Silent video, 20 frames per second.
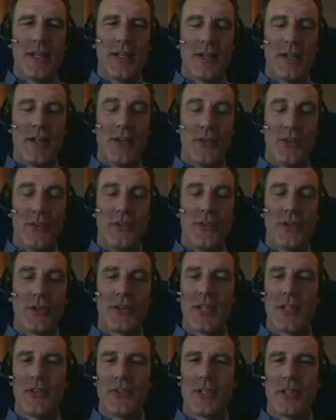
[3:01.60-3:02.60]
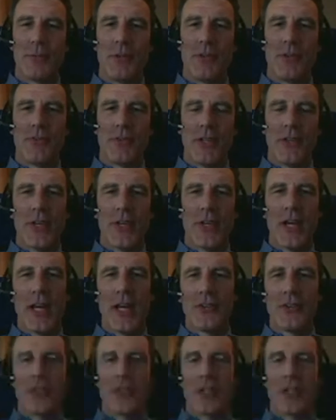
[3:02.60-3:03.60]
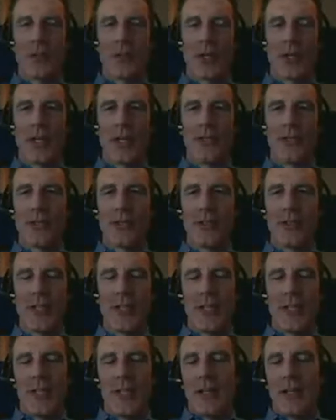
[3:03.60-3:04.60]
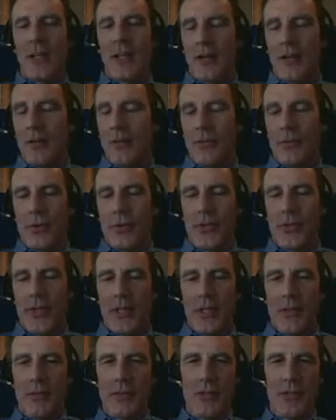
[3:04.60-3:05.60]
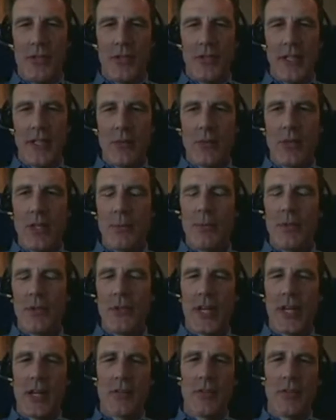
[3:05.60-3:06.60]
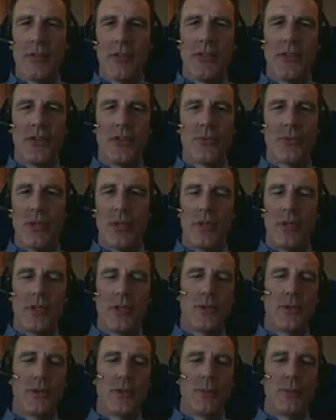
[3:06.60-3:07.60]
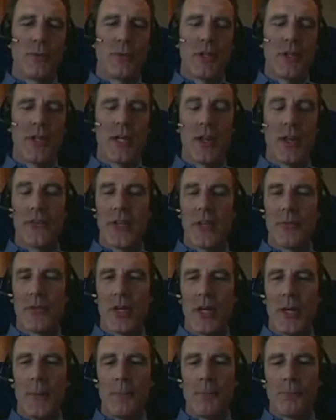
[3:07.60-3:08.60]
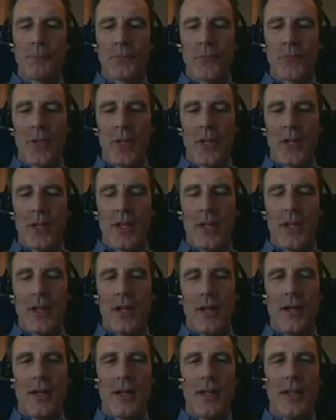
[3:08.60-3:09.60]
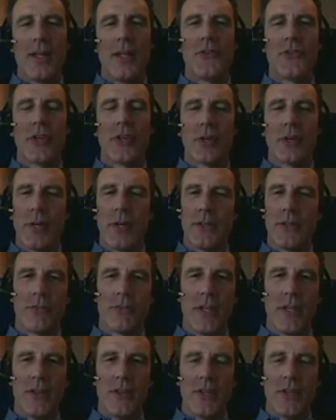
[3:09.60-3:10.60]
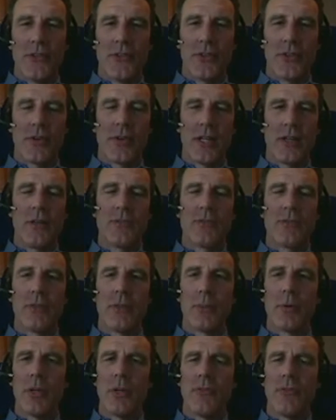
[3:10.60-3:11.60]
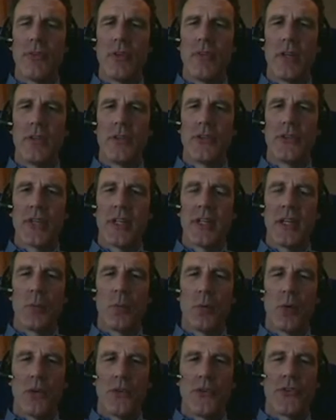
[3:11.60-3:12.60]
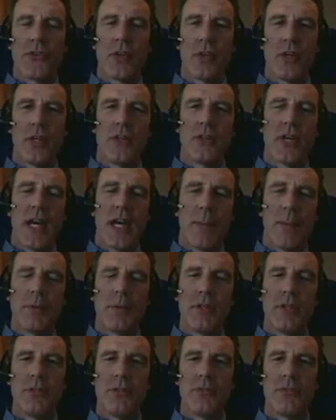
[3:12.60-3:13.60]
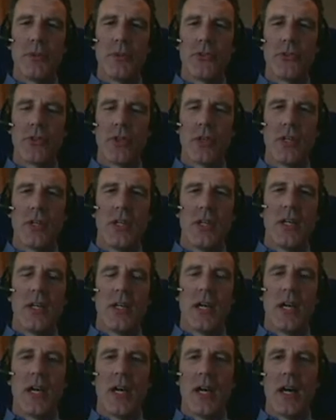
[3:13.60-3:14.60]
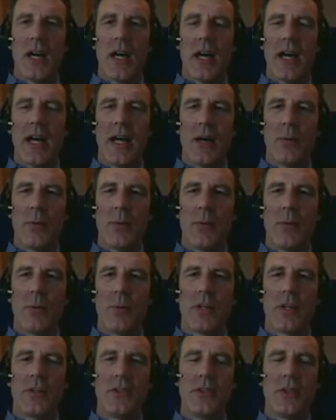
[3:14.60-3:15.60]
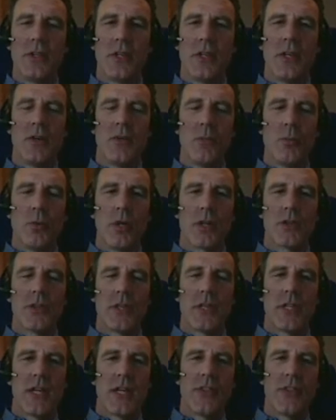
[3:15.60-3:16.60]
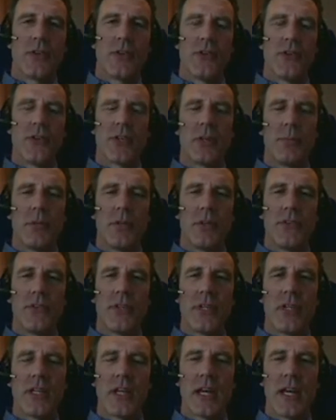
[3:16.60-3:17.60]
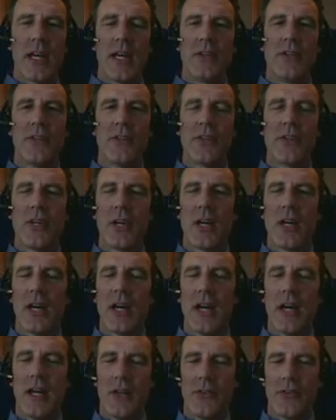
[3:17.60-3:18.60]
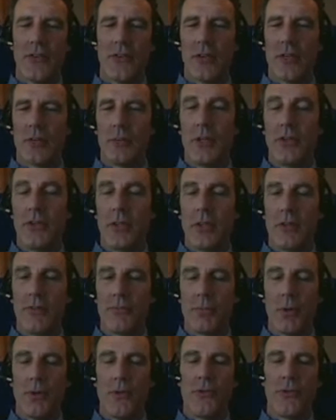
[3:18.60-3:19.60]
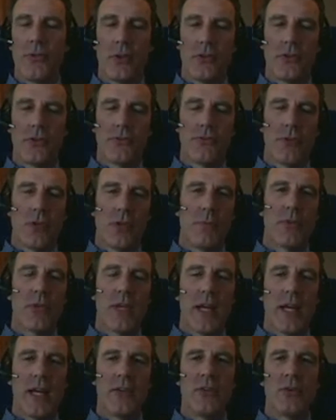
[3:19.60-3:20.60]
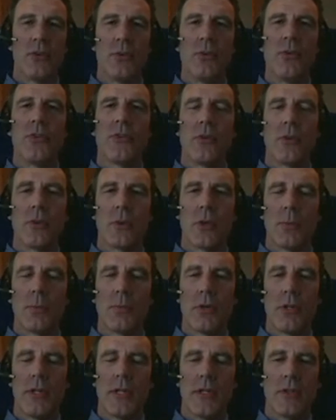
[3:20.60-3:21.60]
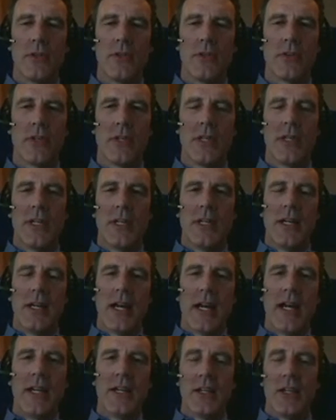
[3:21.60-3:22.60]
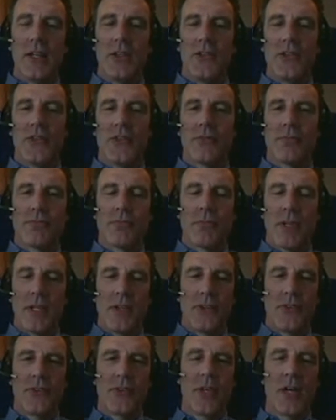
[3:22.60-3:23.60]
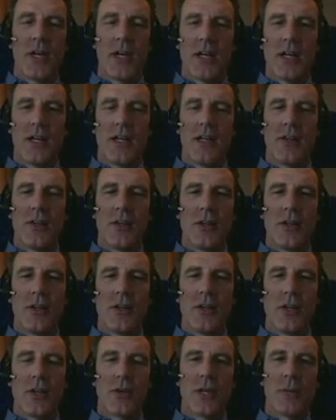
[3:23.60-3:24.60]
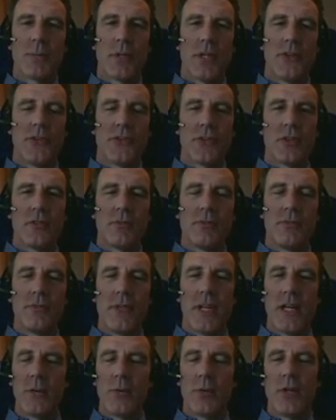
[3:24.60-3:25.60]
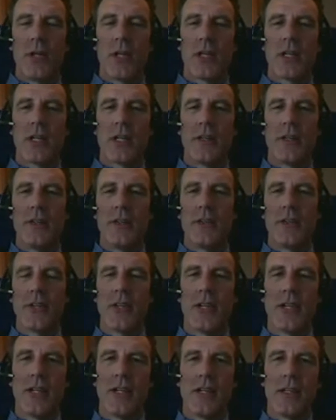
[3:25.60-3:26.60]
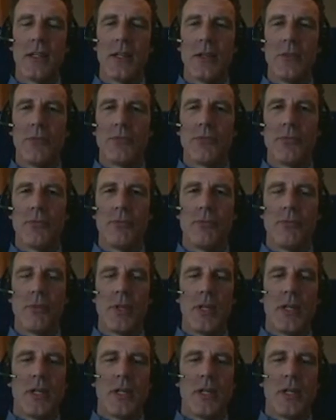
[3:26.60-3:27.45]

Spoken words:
It looks like it's going to be a fantastic location. Of course, I love London anyway, but the Tower of London is really, really cool. But at the same time, it's a great event. It's a great event from the point of view of understanding what's going to happen in the future, how we can work together as a community, and as a community of both search firms and also corporate leaders. And it's a great place to network and learn from